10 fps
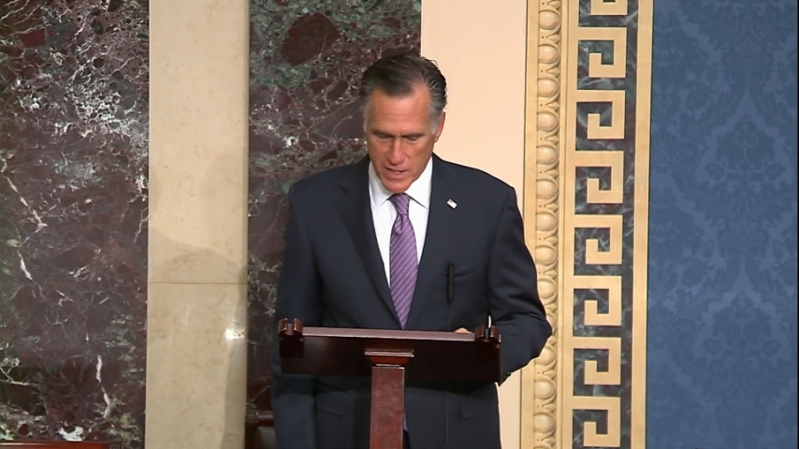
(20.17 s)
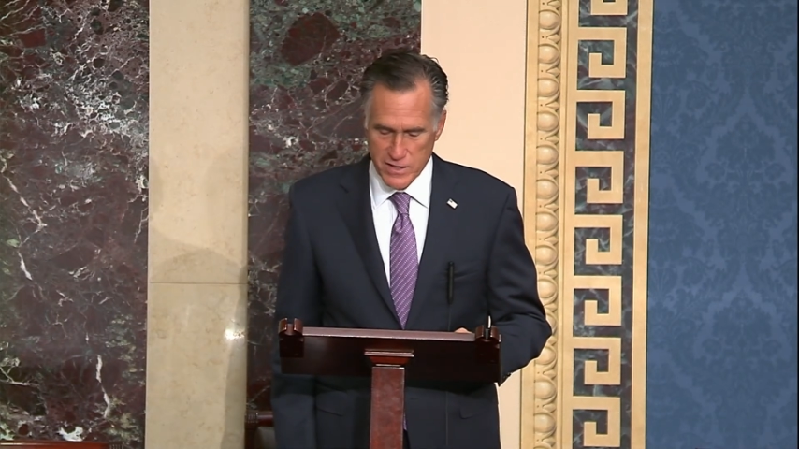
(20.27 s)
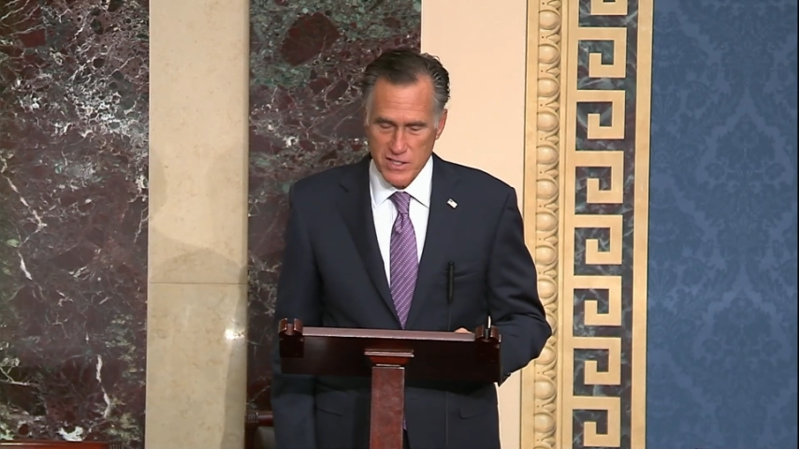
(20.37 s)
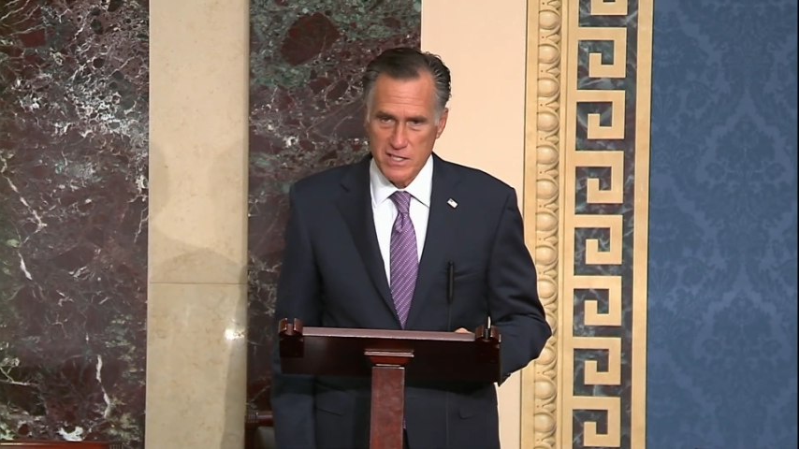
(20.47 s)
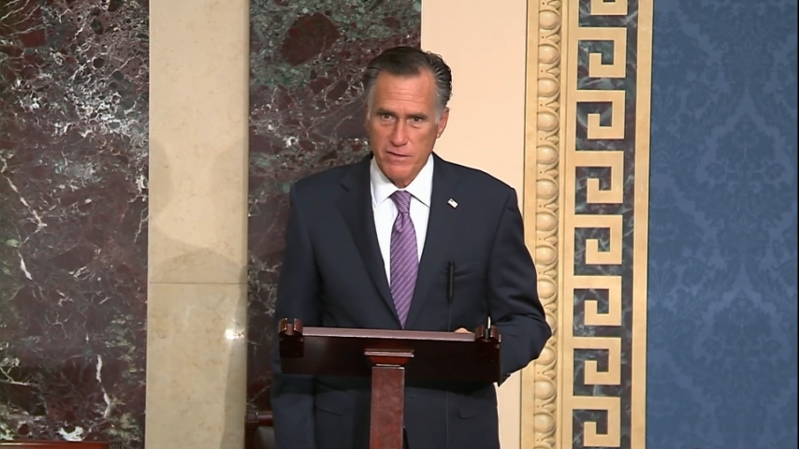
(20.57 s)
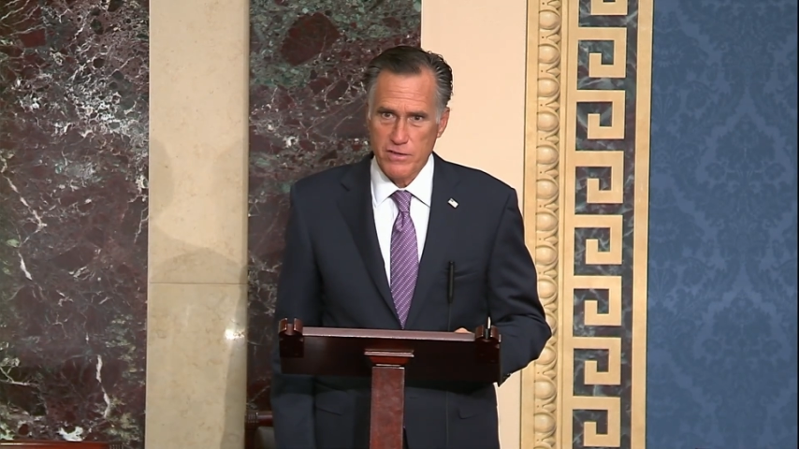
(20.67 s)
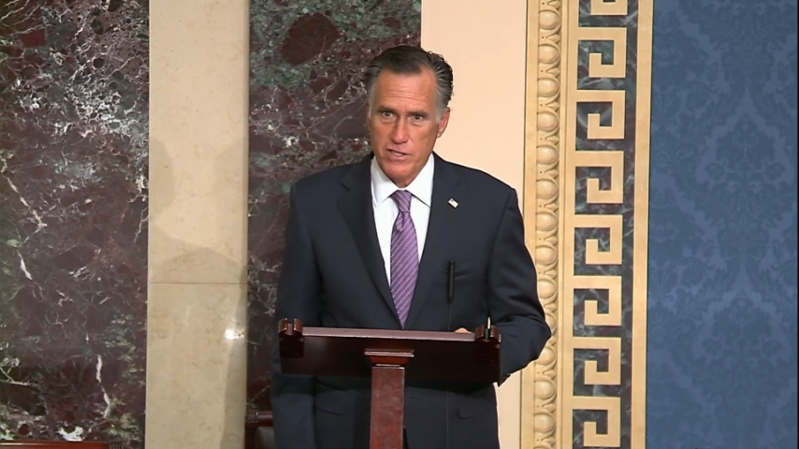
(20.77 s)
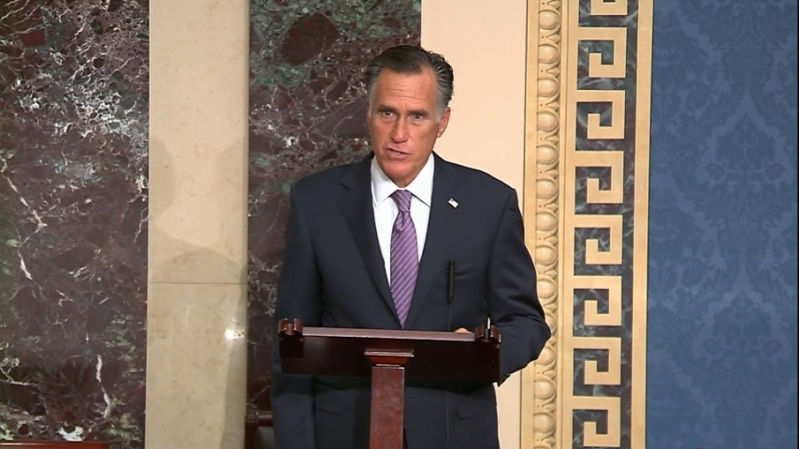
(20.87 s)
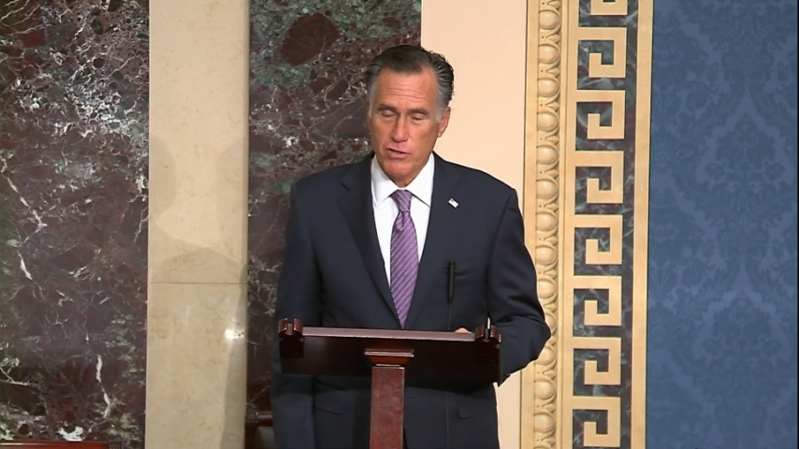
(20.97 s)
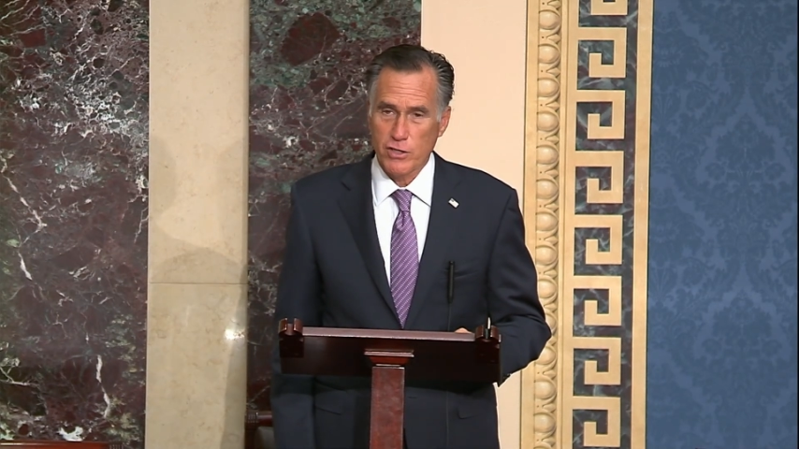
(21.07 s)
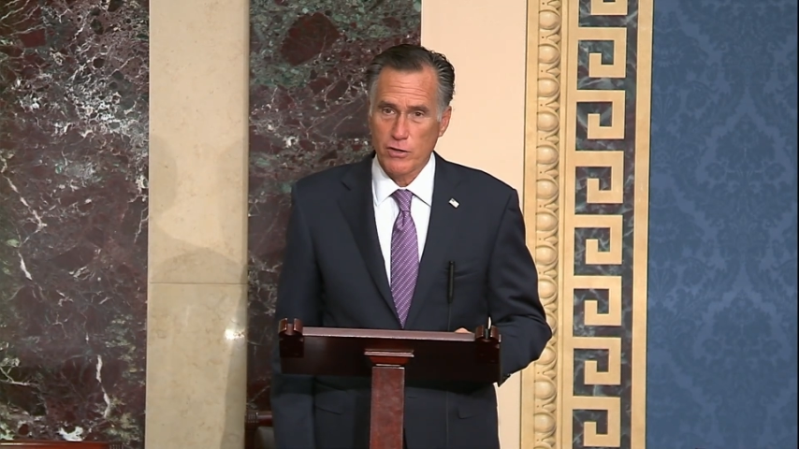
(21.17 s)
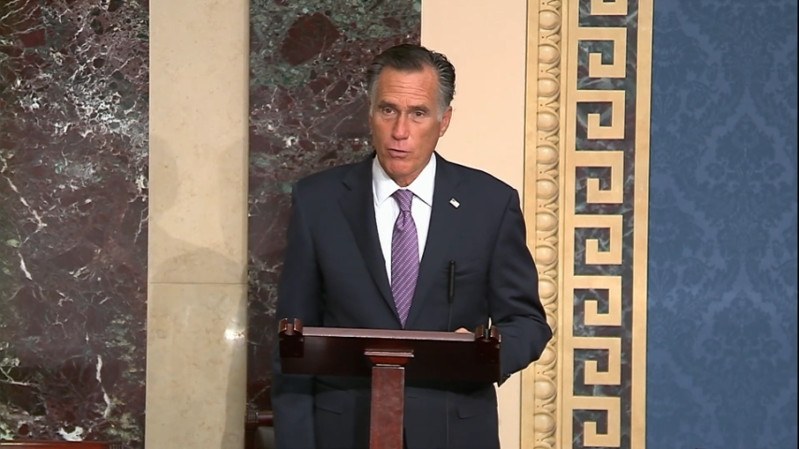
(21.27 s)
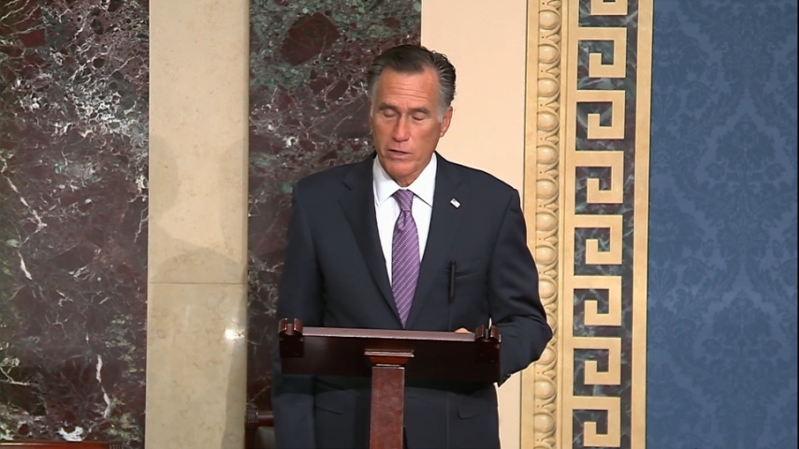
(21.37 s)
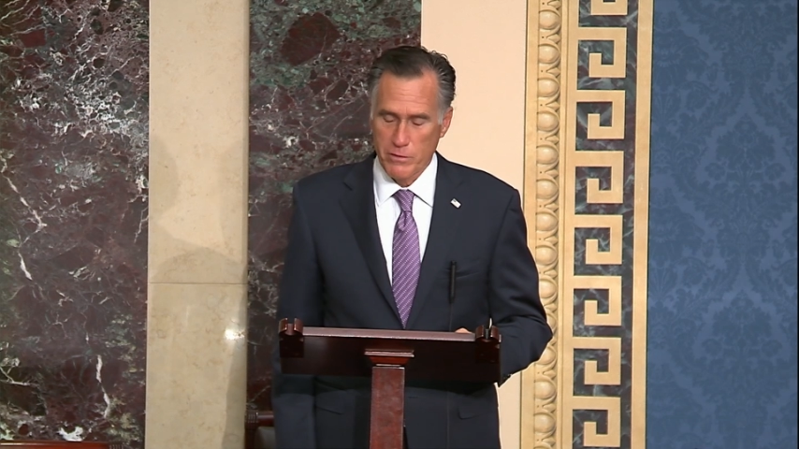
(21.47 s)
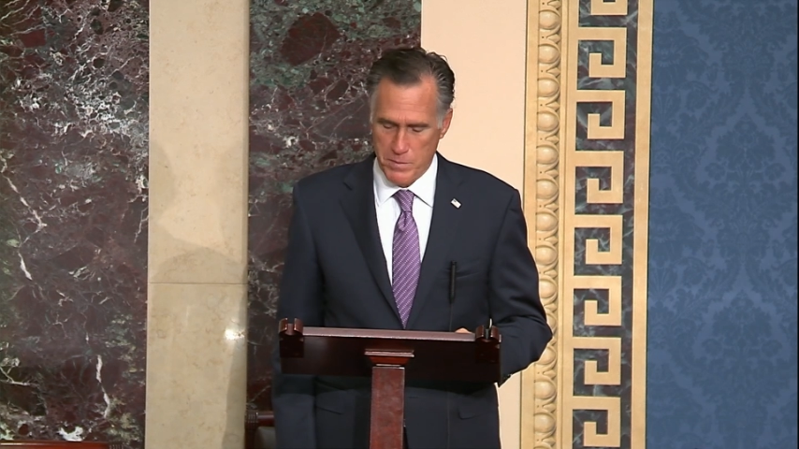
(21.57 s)
on the Seventh Circuit
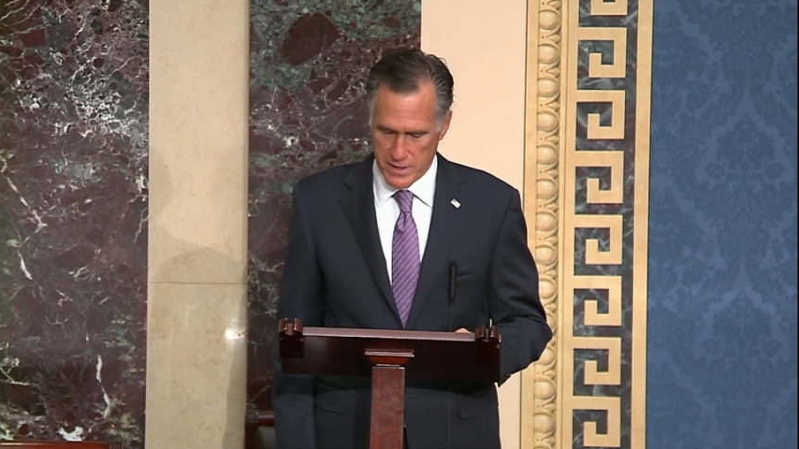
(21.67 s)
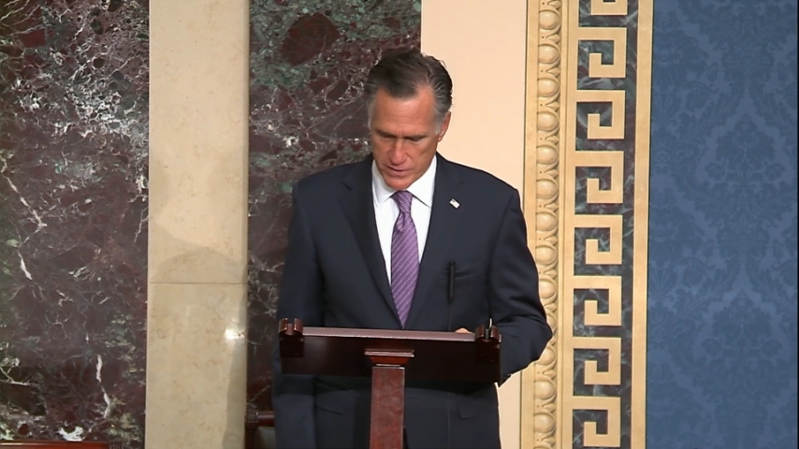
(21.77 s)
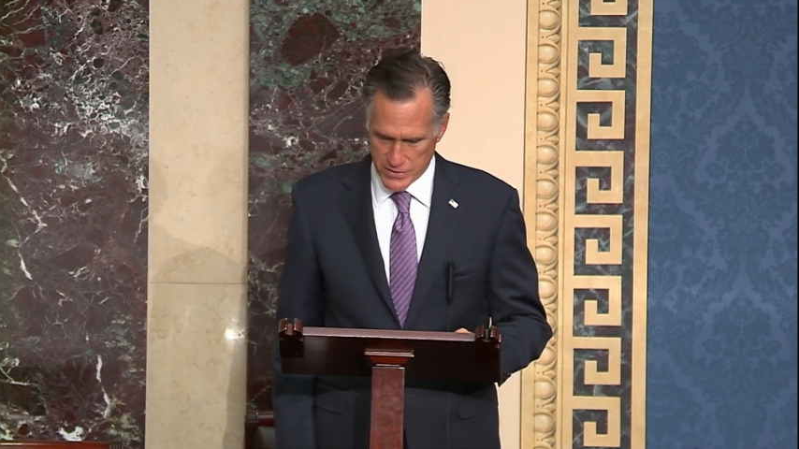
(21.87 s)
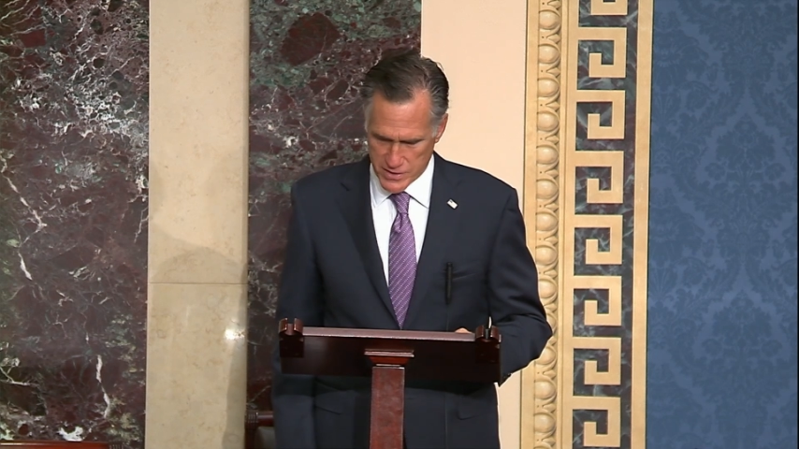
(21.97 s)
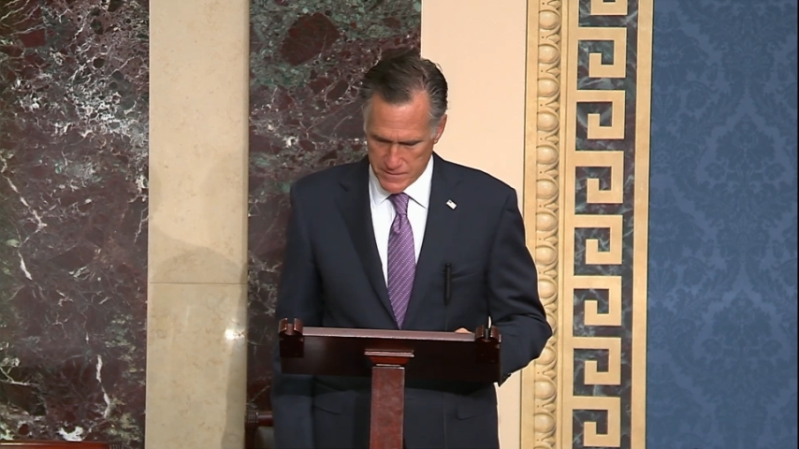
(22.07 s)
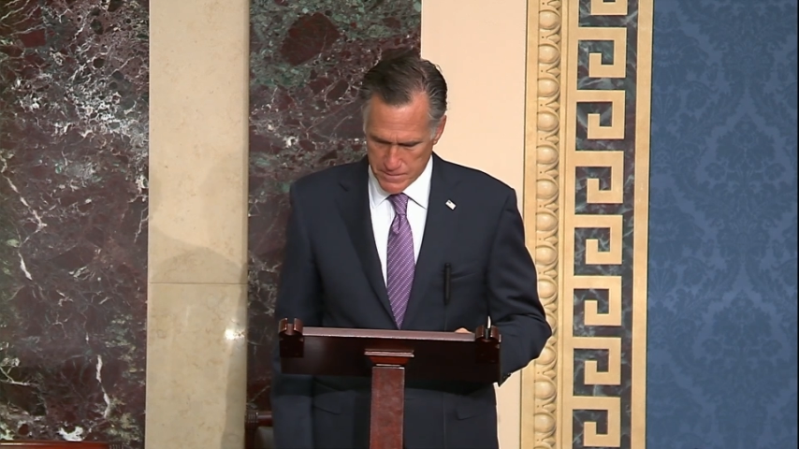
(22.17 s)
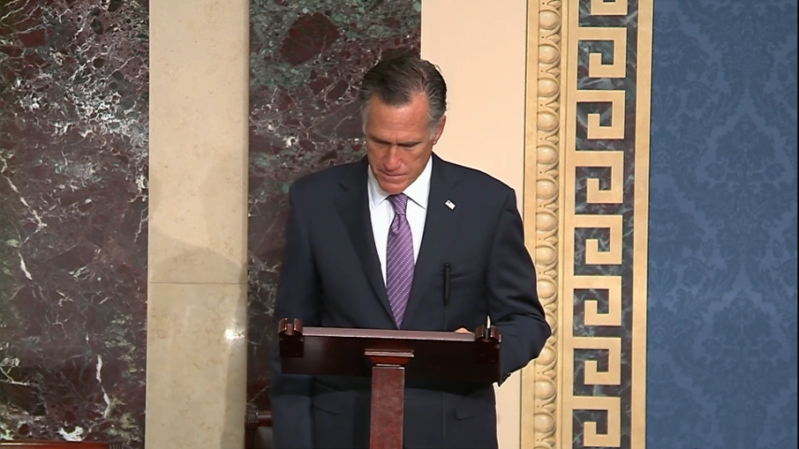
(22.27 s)
Court of Appeals.